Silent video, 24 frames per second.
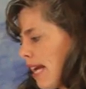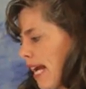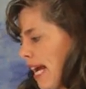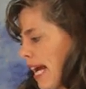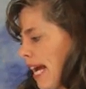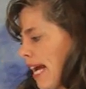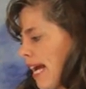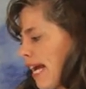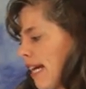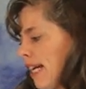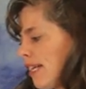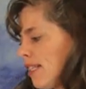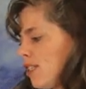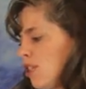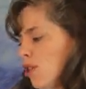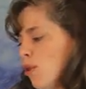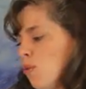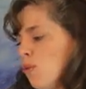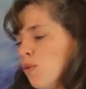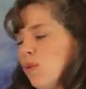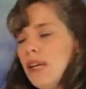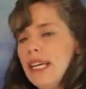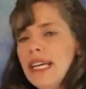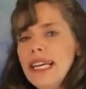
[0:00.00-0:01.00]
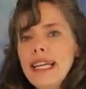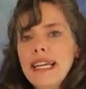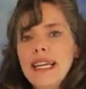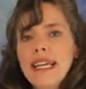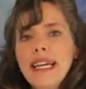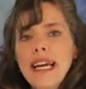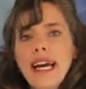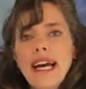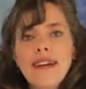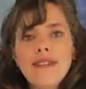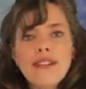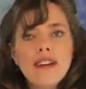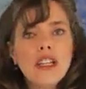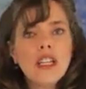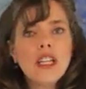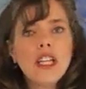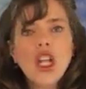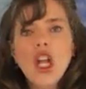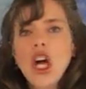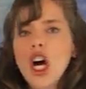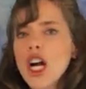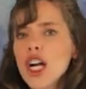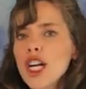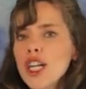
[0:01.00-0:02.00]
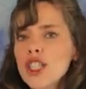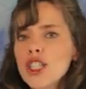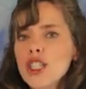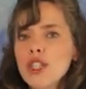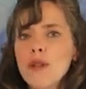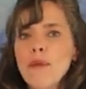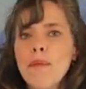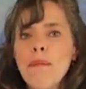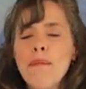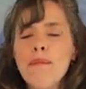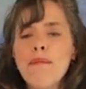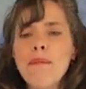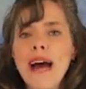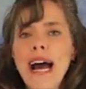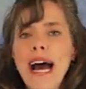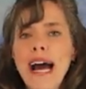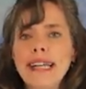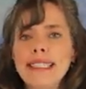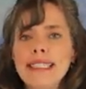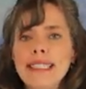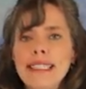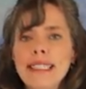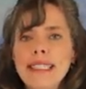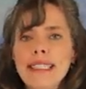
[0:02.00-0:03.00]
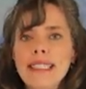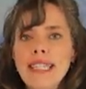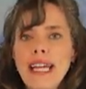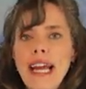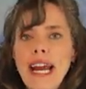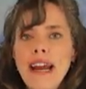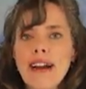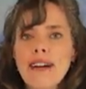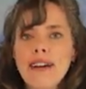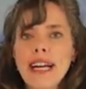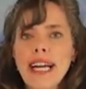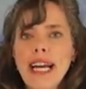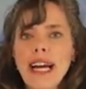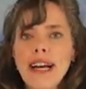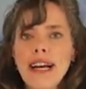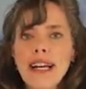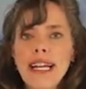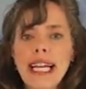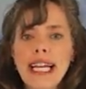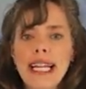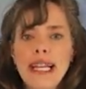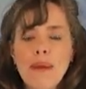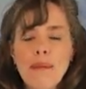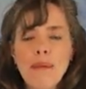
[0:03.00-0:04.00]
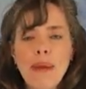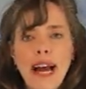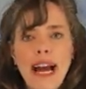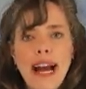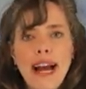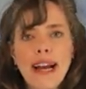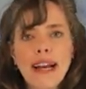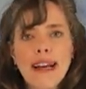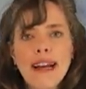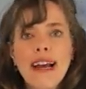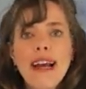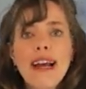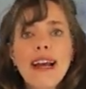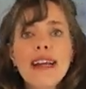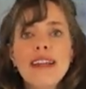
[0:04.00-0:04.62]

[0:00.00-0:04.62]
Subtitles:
and we have a large matted area in the back